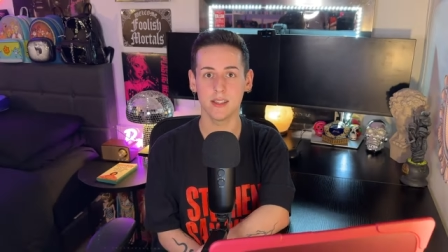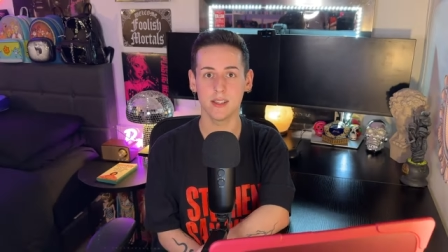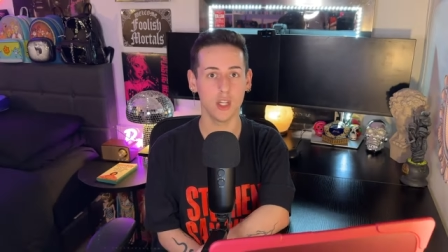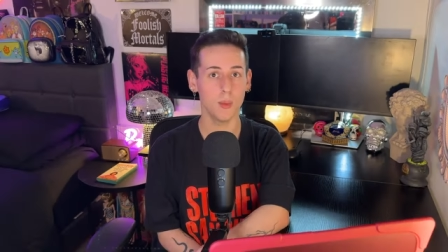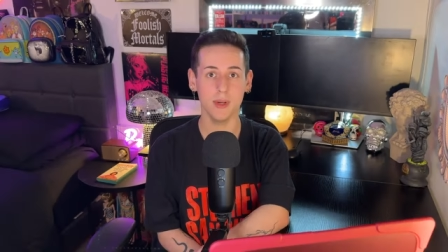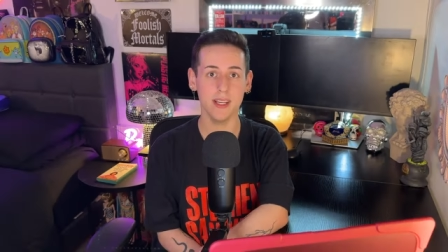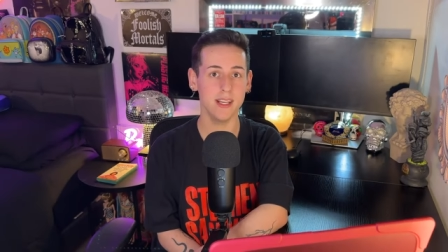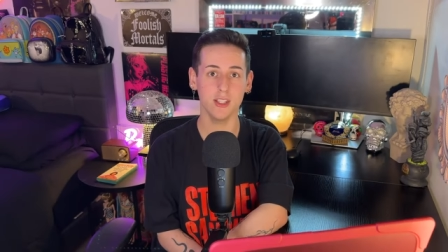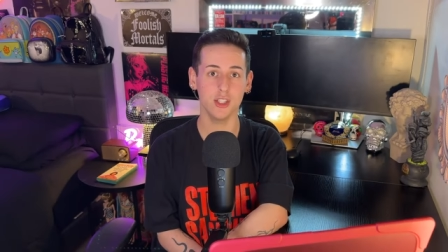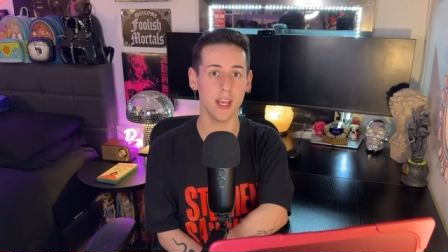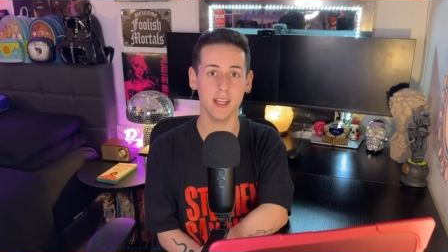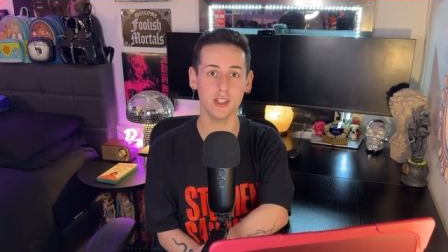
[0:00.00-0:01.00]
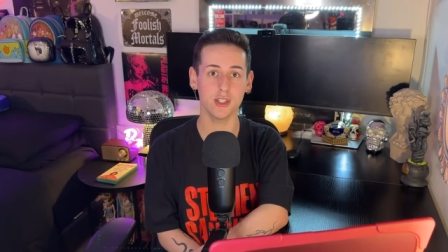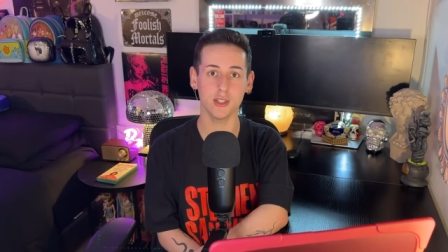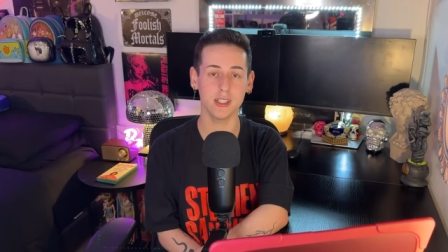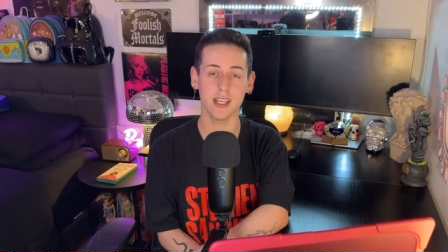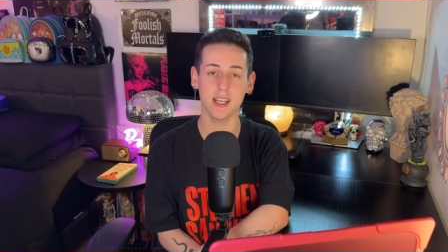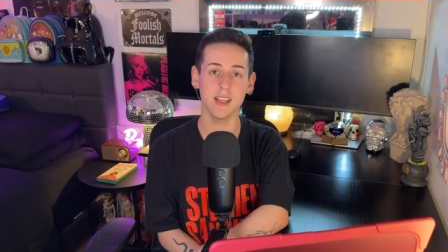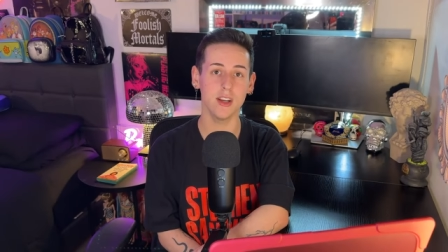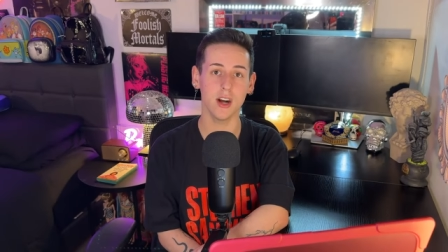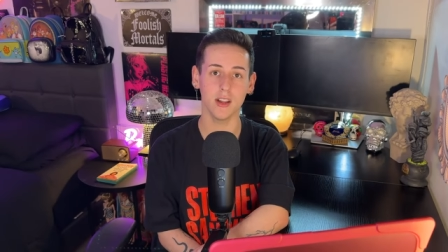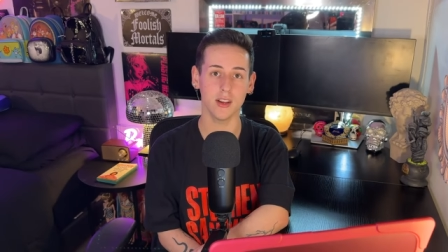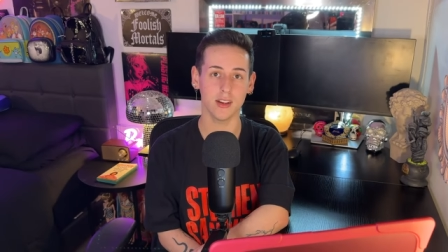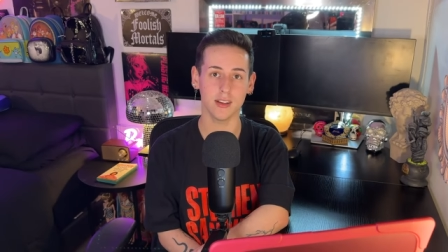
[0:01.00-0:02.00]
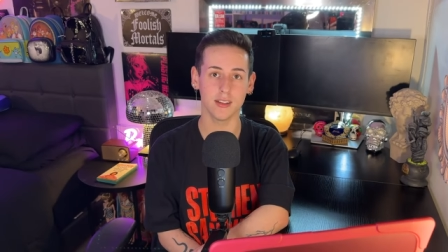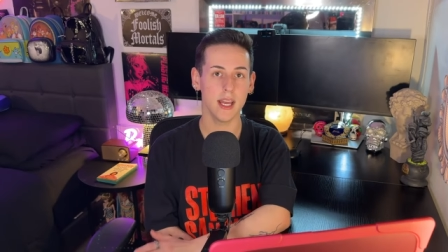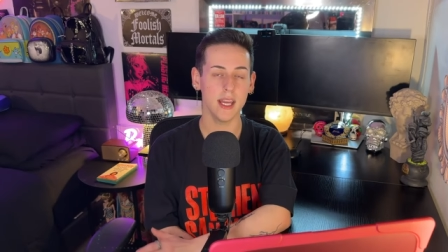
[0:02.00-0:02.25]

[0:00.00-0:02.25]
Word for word: Nobody could change their skin color.